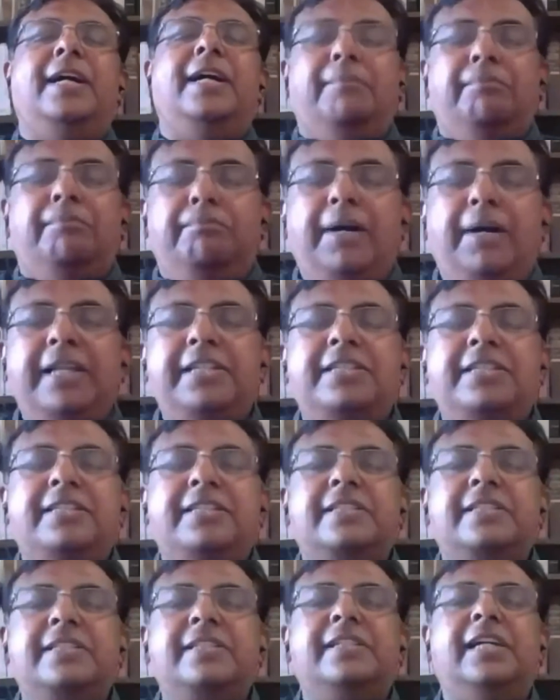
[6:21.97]
But
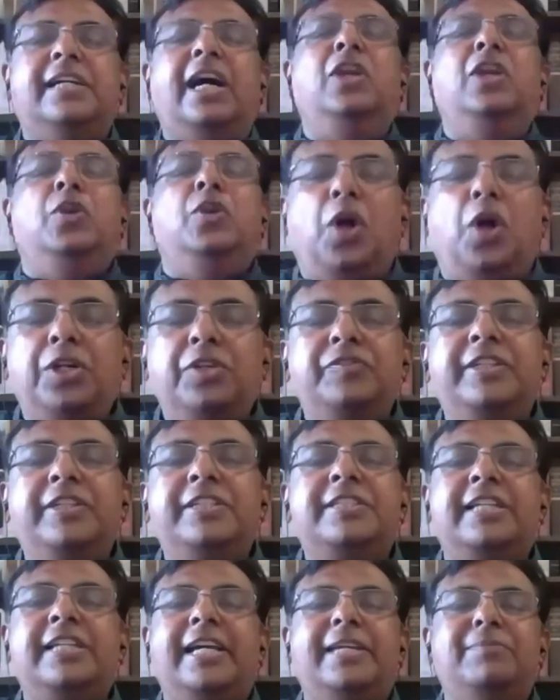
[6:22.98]
a lot of the
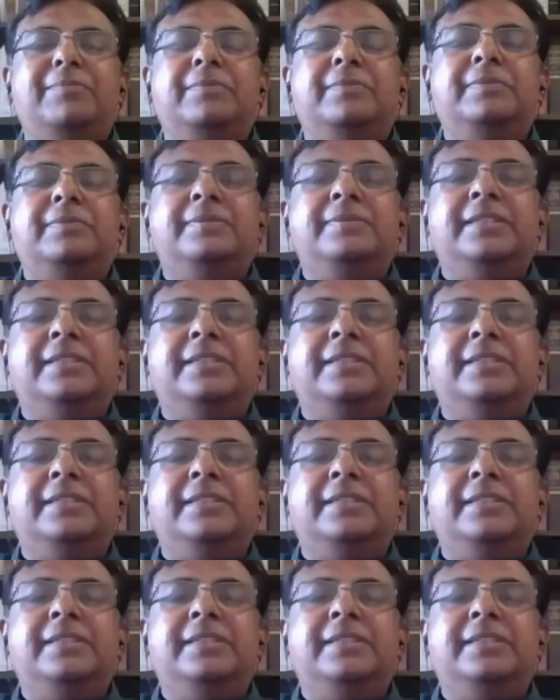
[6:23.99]
time,